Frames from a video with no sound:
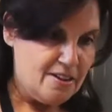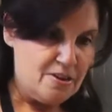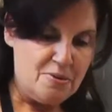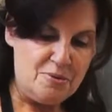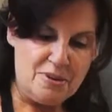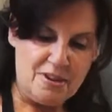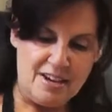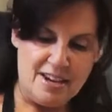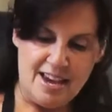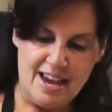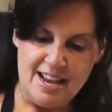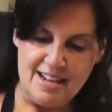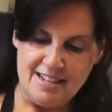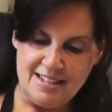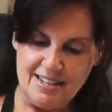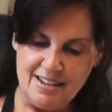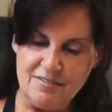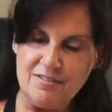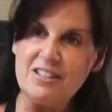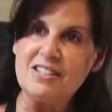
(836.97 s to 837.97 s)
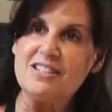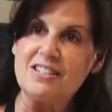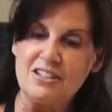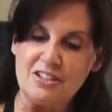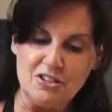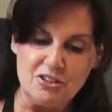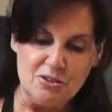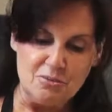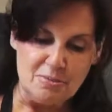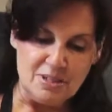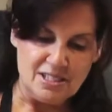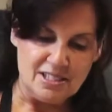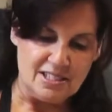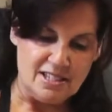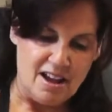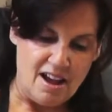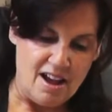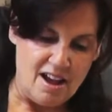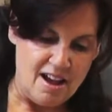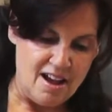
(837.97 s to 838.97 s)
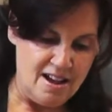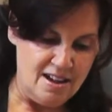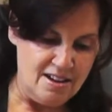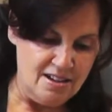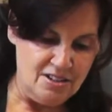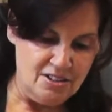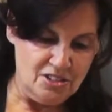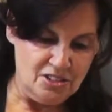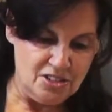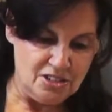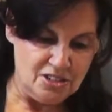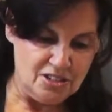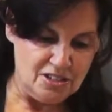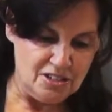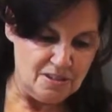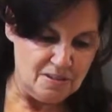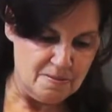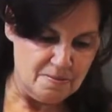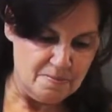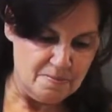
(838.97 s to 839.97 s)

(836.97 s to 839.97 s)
Okay, let's give this a little massage.